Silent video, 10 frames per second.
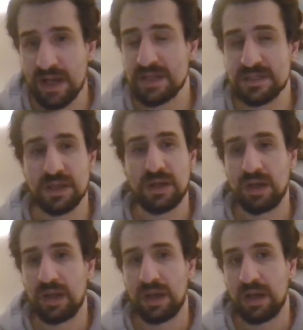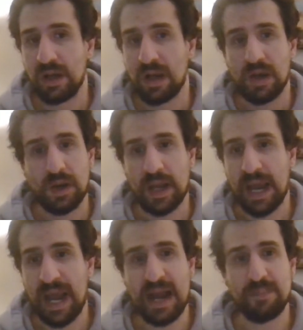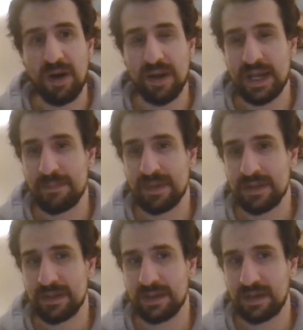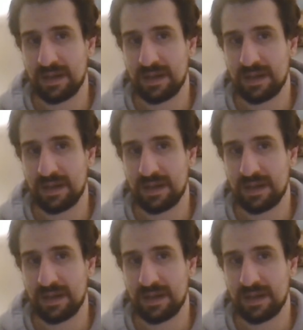Reigns had Paul Heyman